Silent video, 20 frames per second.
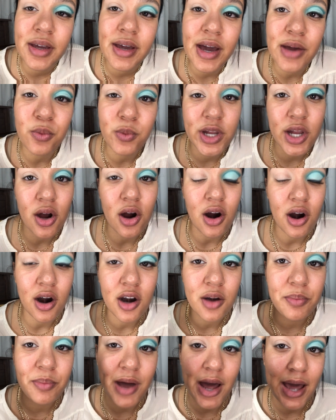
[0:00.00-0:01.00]
and we are
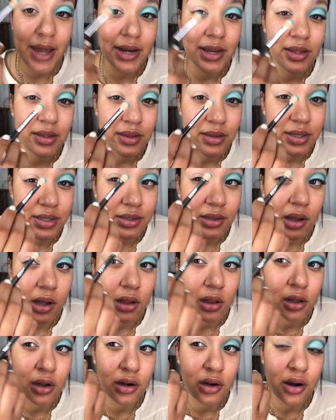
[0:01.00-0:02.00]
patting this
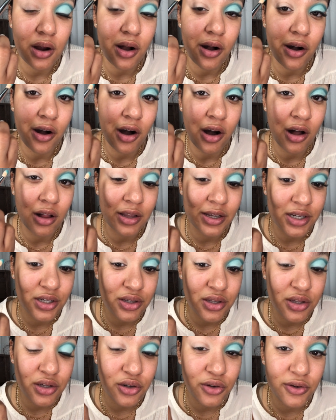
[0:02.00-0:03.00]
color all into
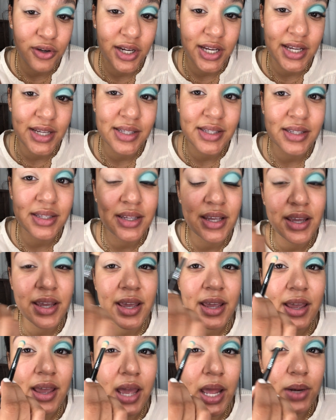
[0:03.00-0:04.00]
the crease,
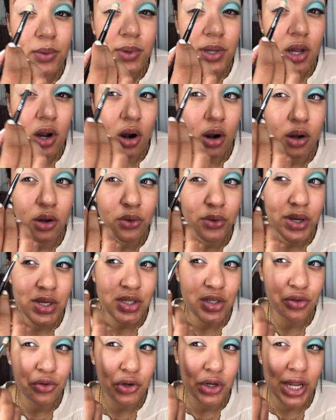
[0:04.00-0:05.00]
and we are going to
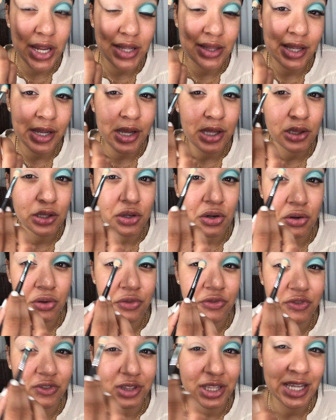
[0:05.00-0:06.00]
create like a little
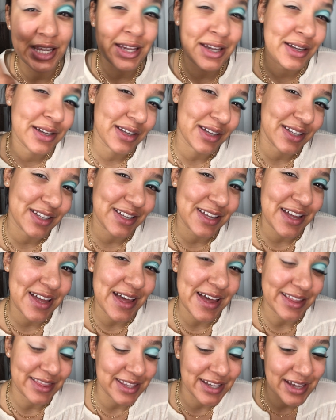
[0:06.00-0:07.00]
flick
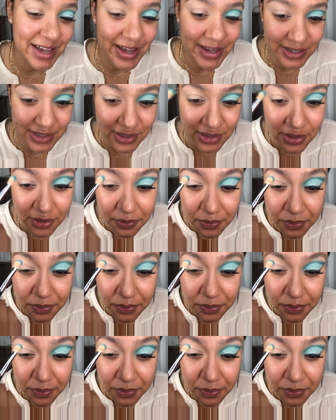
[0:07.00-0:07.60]
at the end.